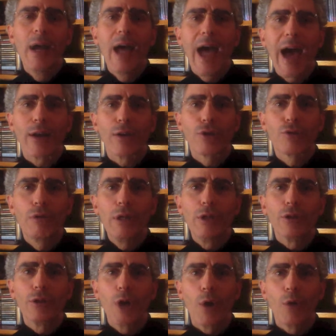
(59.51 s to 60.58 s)
how to treat your
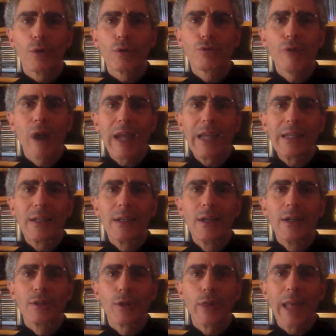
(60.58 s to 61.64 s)
donors right
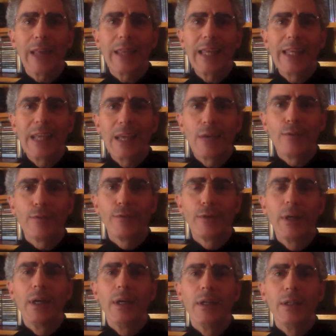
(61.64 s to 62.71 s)
so that they give
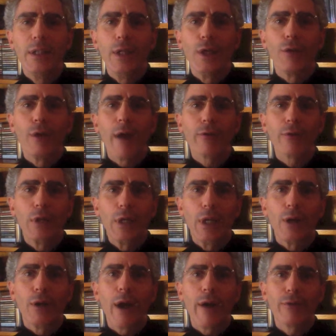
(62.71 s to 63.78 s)
year after
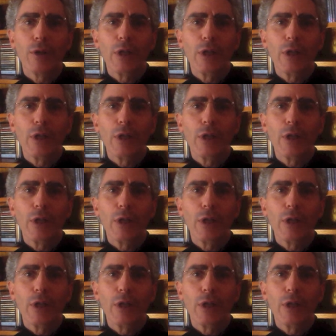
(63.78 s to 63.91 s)
year after